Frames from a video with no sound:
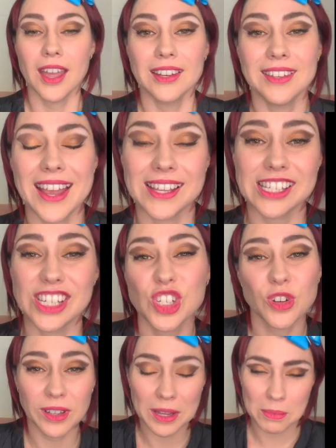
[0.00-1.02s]
Next is
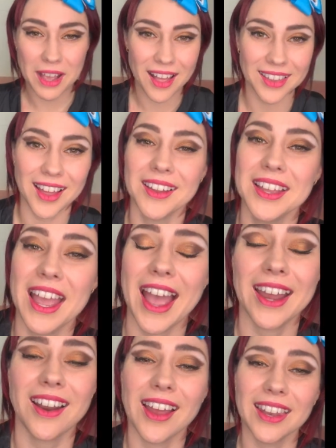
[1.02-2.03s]
your lip color,
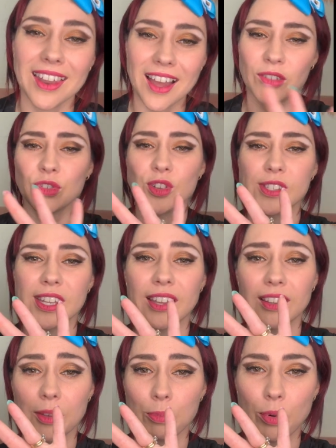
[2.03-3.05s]
and I love using
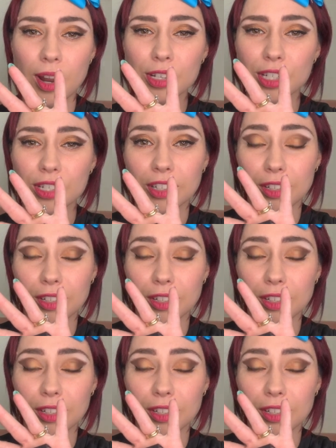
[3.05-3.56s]
a lip brush.